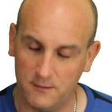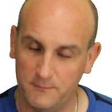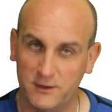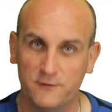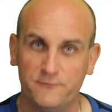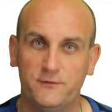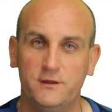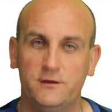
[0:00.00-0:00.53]
It'd be
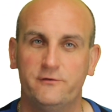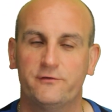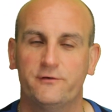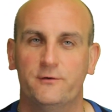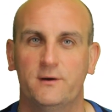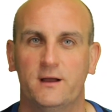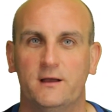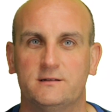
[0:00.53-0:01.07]
good for you
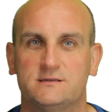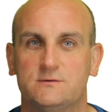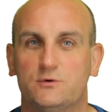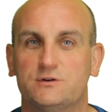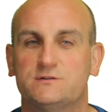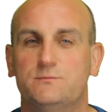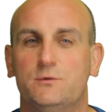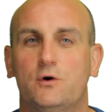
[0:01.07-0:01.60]
to
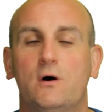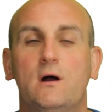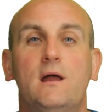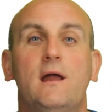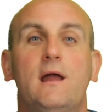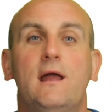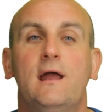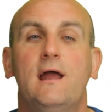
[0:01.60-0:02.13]
watch some more.
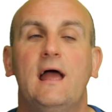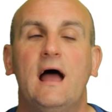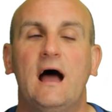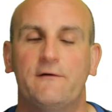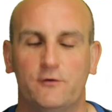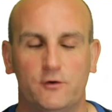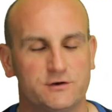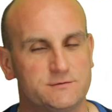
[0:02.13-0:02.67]

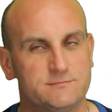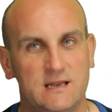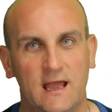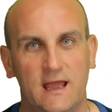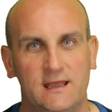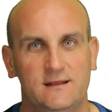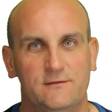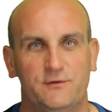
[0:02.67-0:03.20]
Have an awesome
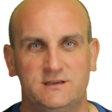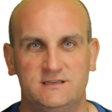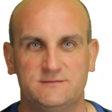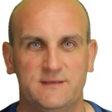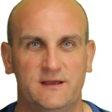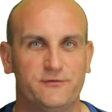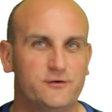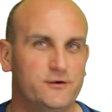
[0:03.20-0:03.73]
day. This is
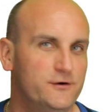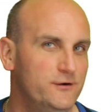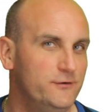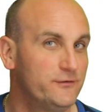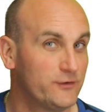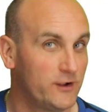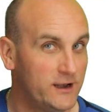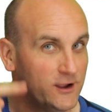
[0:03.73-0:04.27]
Maffs Guru
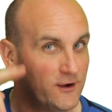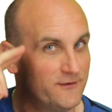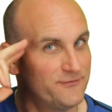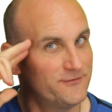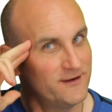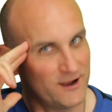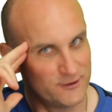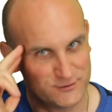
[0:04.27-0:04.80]
signing
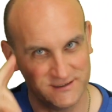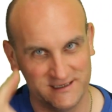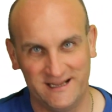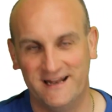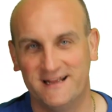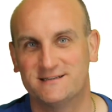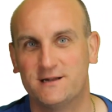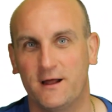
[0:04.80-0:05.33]
off. I'll see
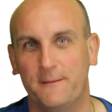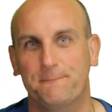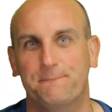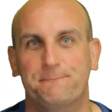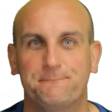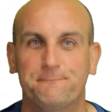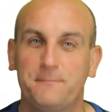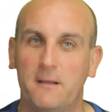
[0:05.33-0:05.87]
you next time.
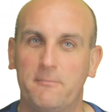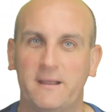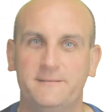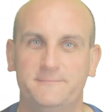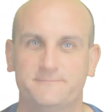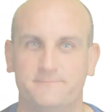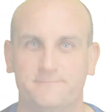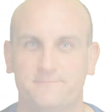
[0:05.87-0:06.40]
Bye-bye.